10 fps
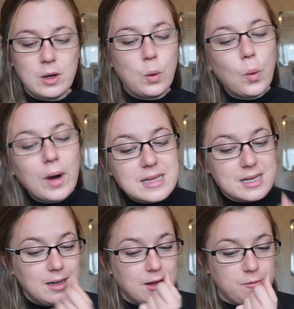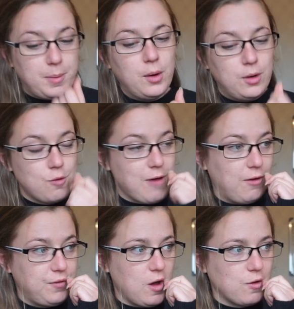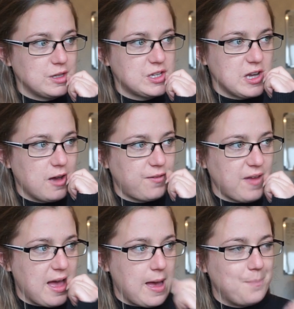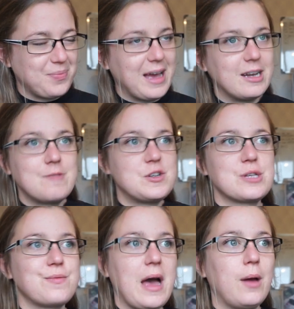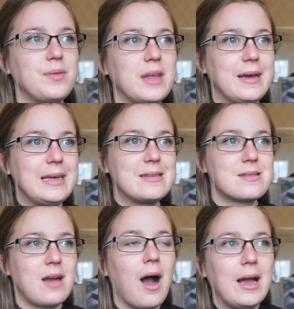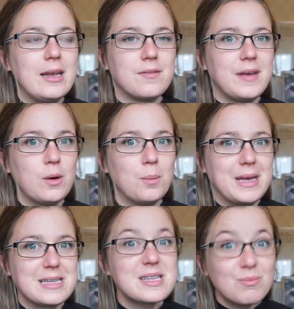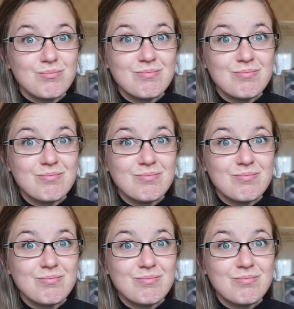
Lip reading: Quite a lot of Polo Ralph Lauren stuff, and I've just found that it's kind of hit or miss.